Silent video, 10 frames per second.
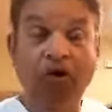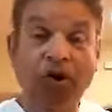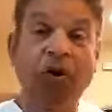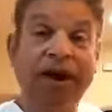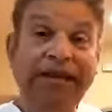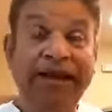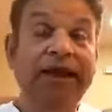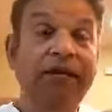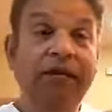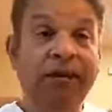Although I
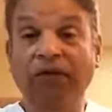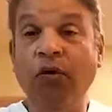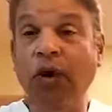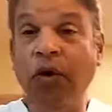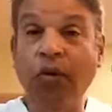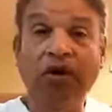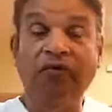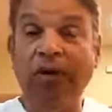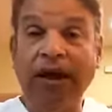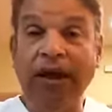did give away one
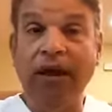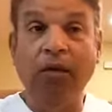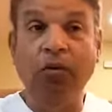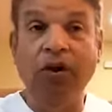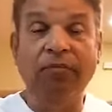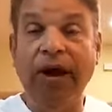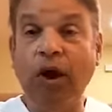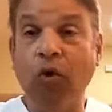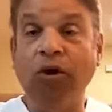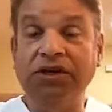of
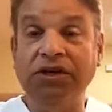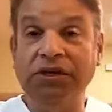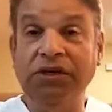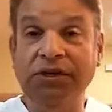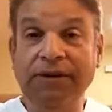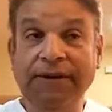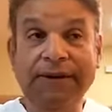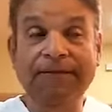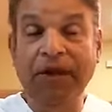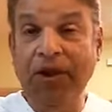my courses
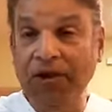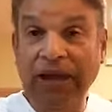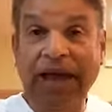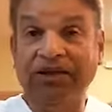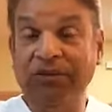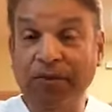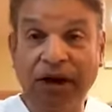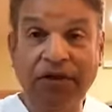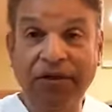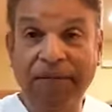here last
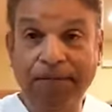month,